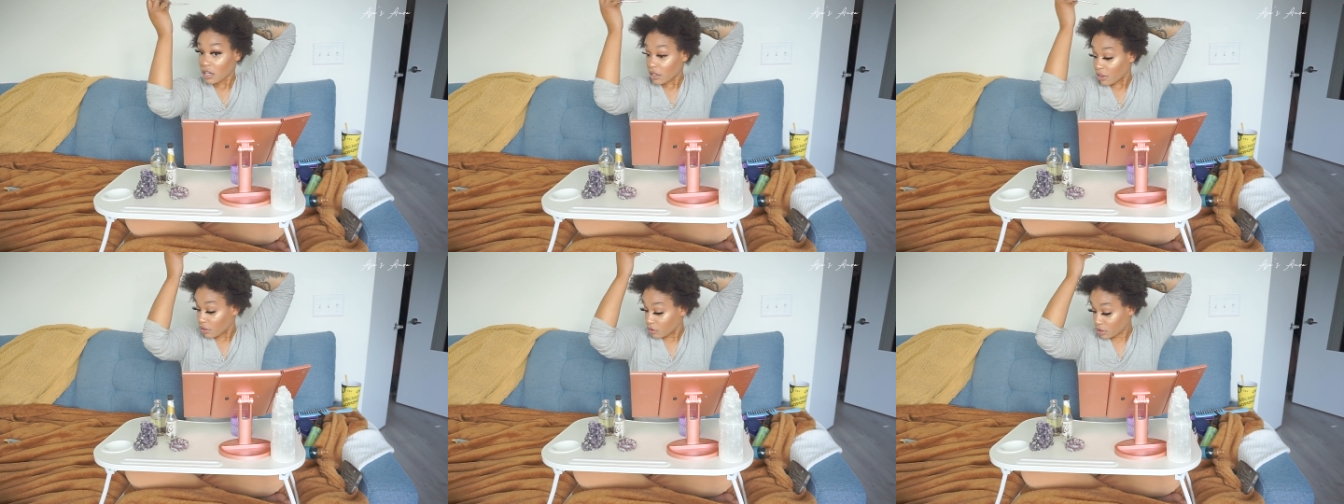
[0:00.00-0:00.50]

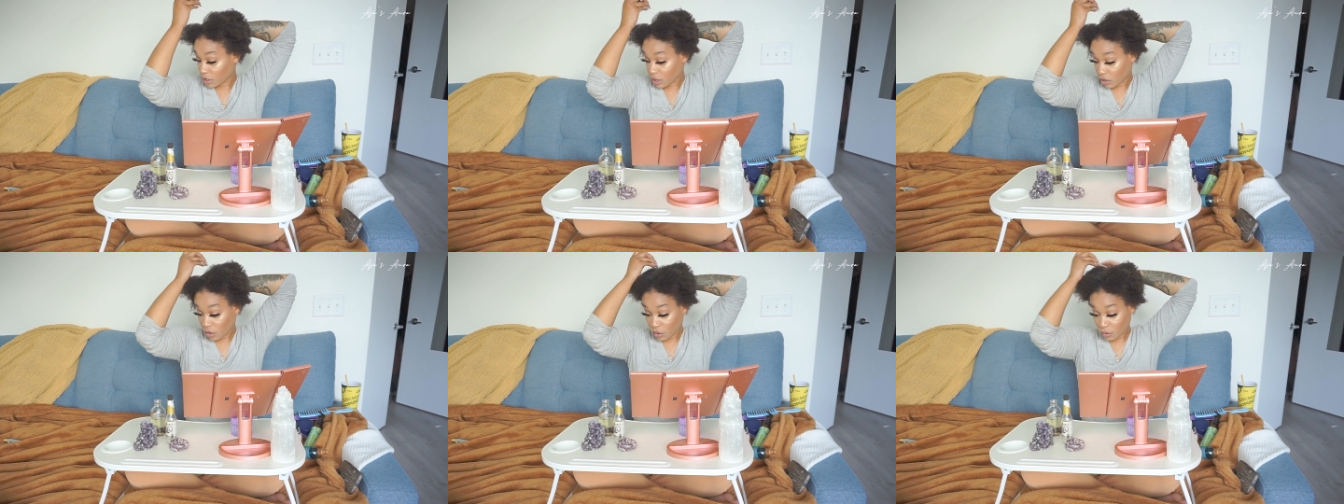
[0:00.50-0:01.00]
Those
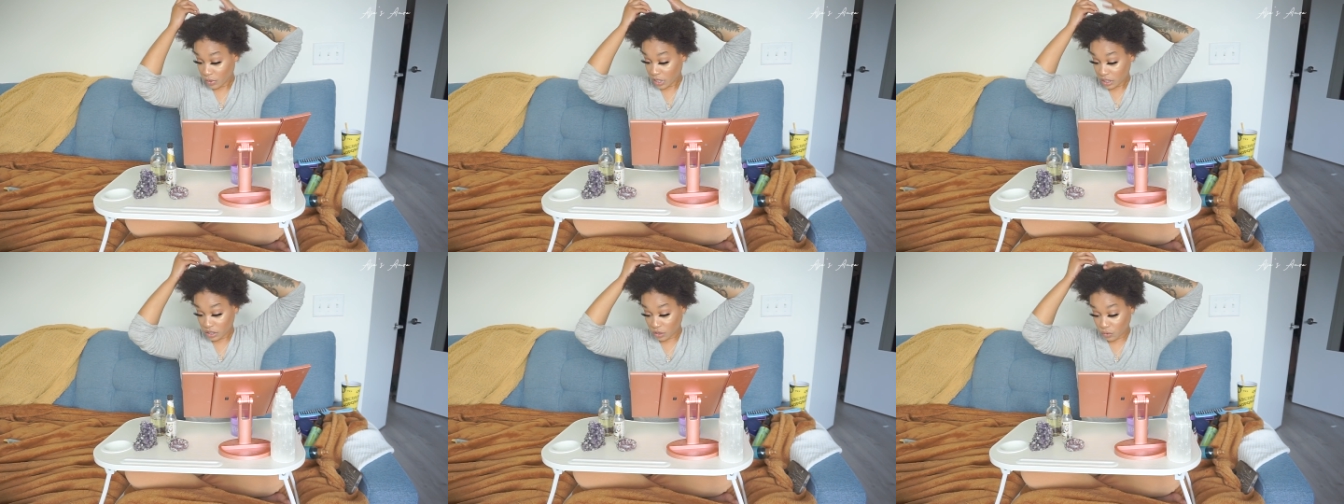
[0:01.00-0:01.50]
are
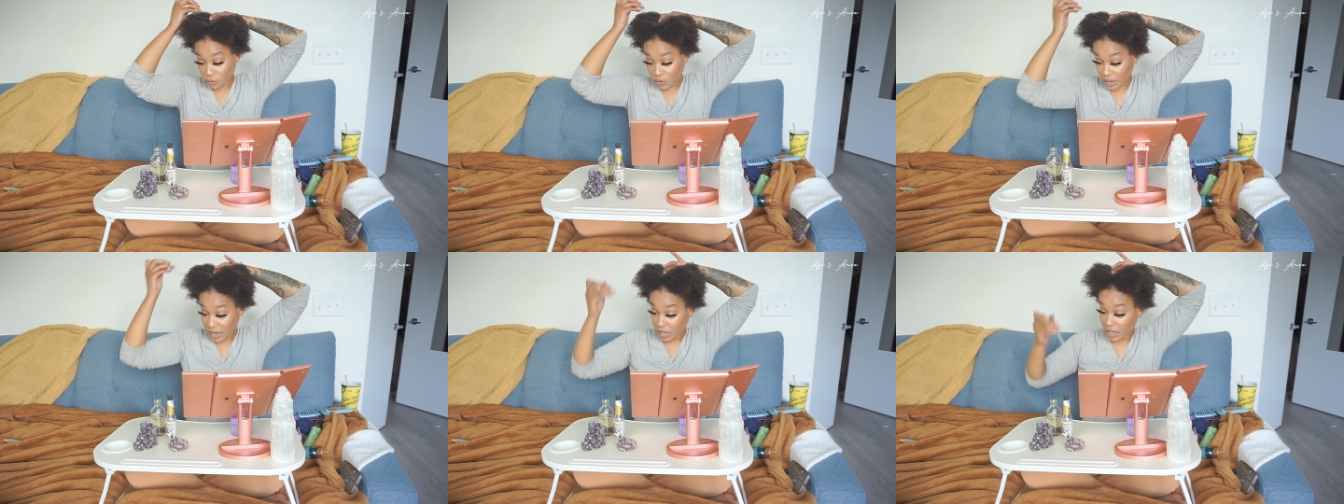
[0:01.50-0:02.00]
always
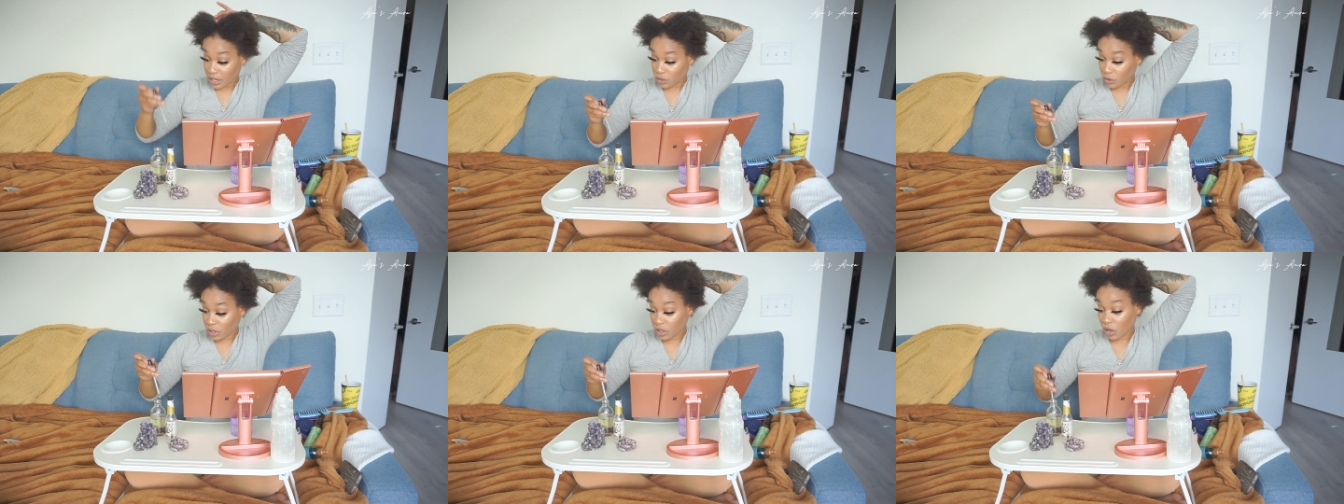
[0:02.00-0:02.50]
great, and
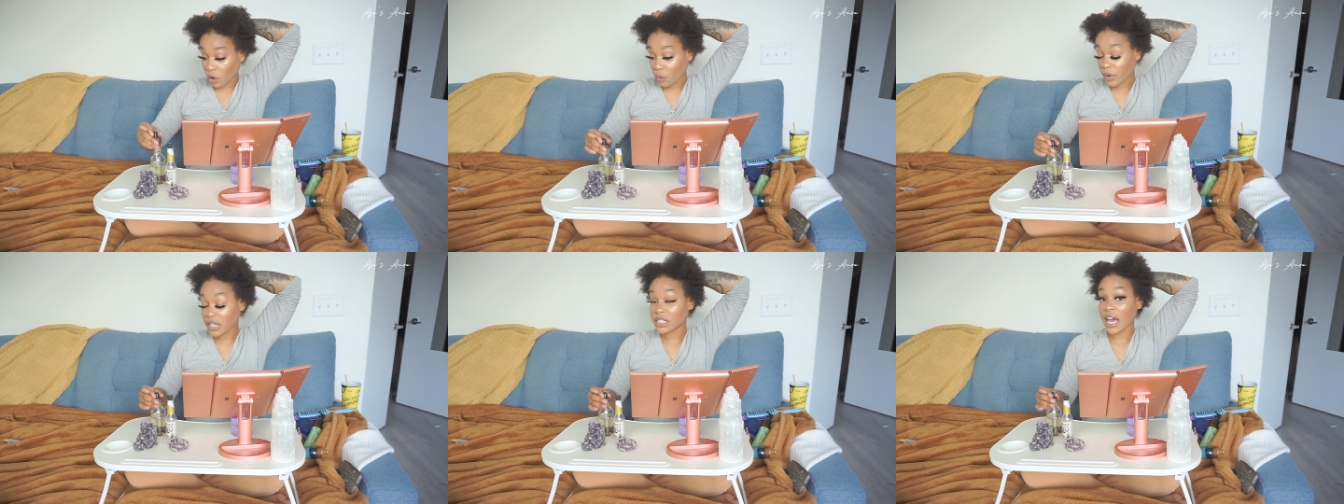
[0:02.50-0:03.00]
you can
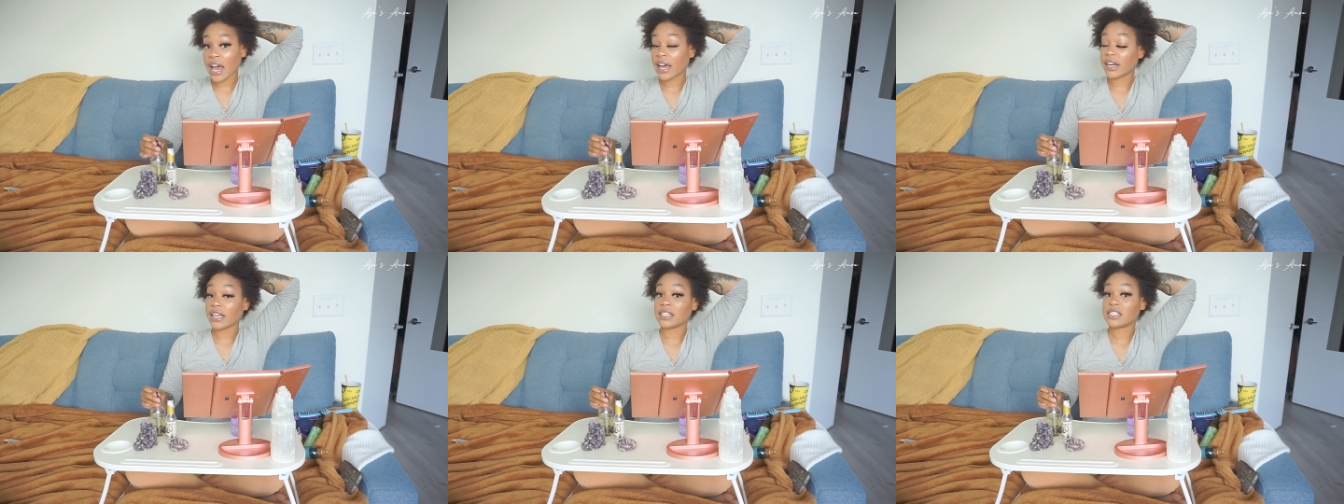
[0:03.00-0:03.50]
always
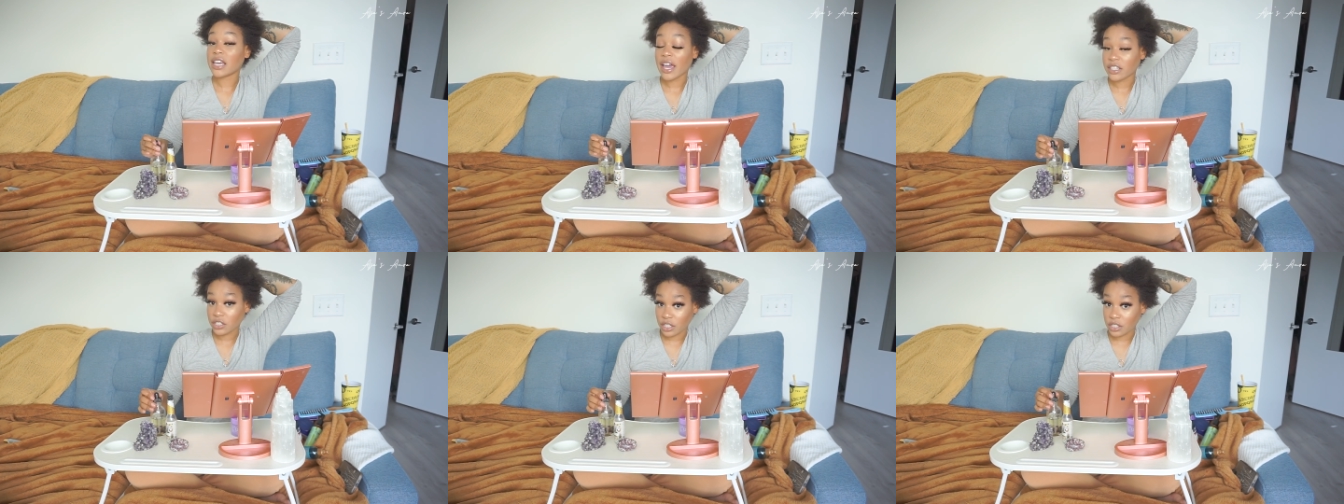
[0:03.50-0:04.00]
add
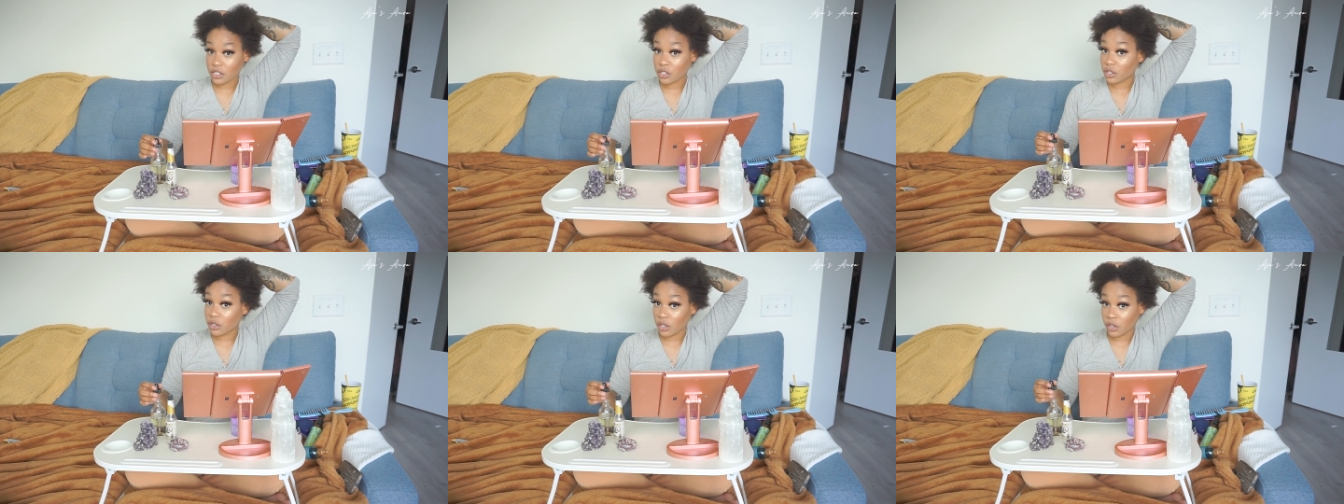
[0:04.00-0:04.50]
intentions
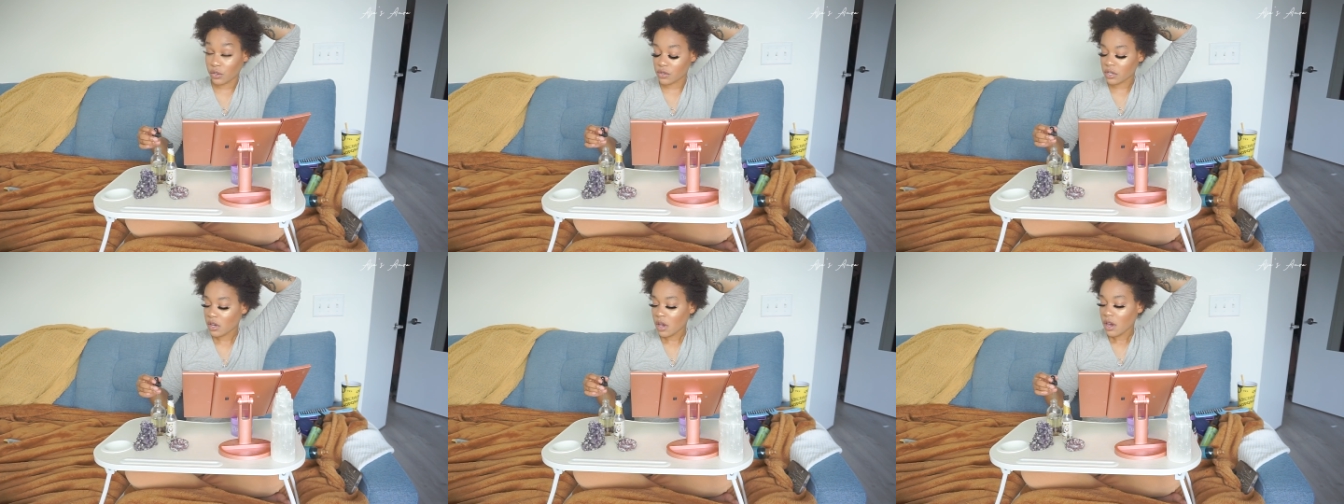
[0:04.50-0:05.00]
to
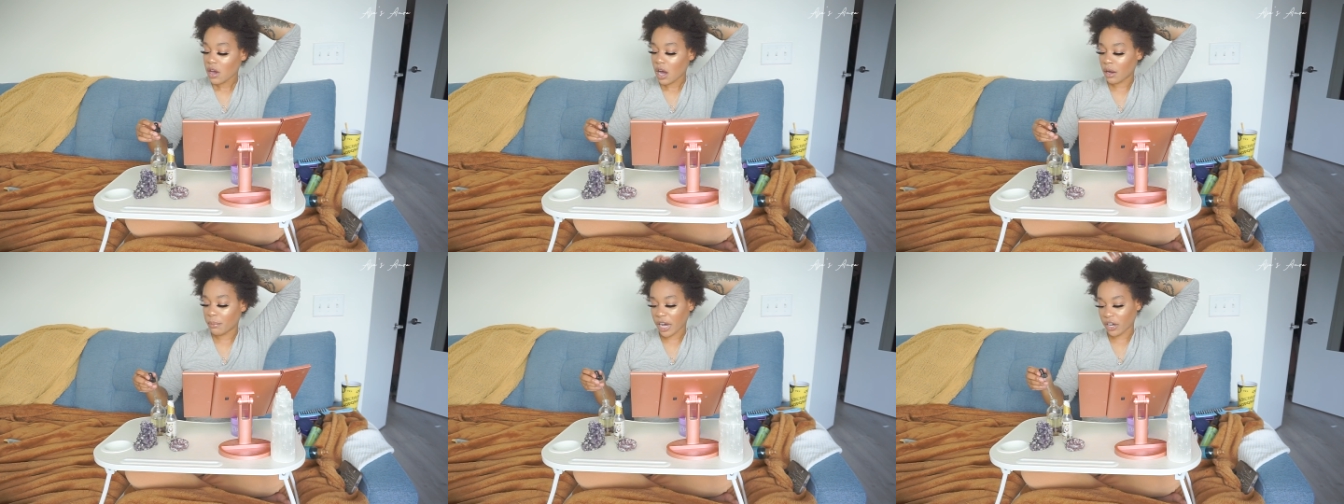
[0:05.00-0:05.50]
those
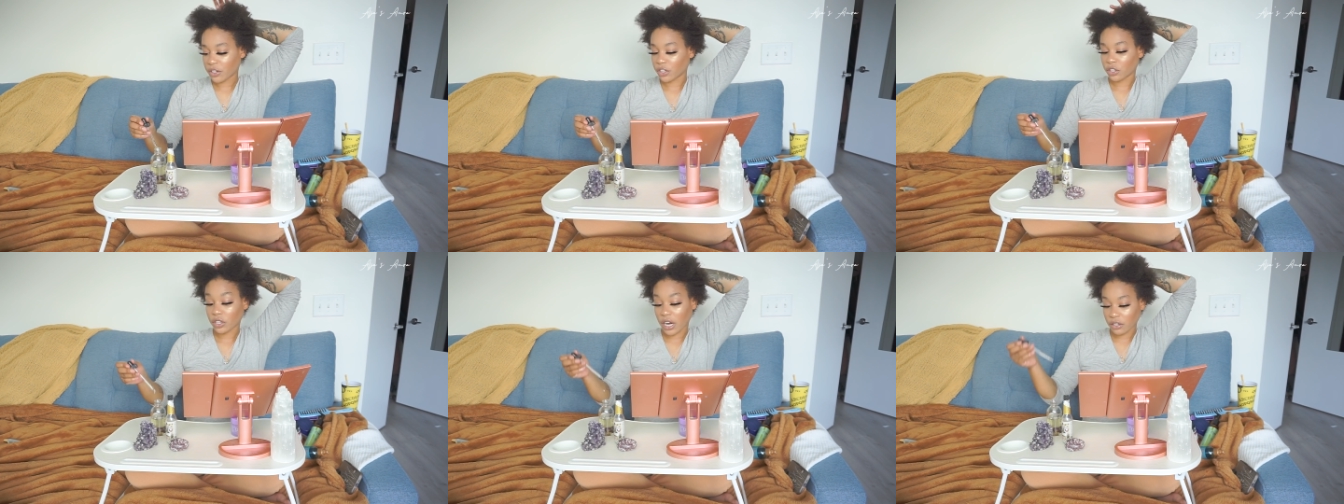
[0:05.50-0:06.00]
about your
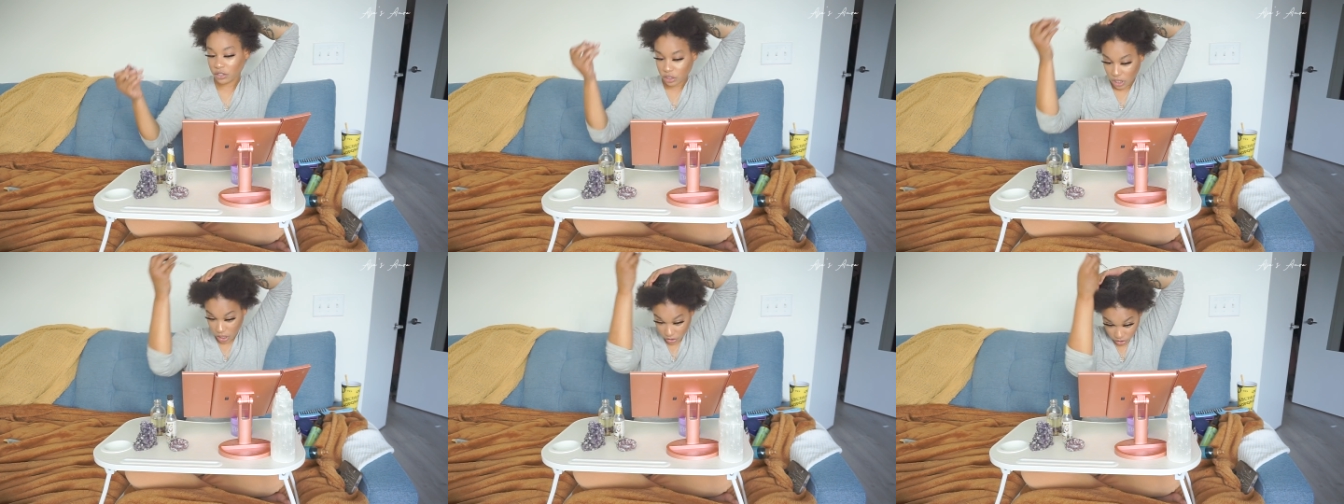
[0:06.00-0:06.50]
crown
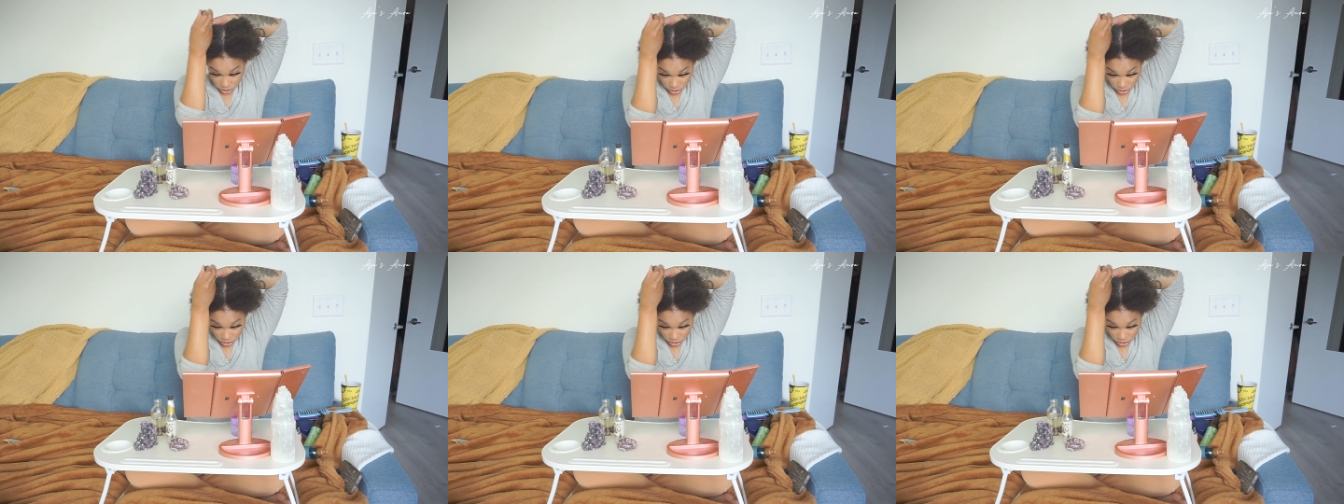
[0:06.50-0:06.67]
chakra.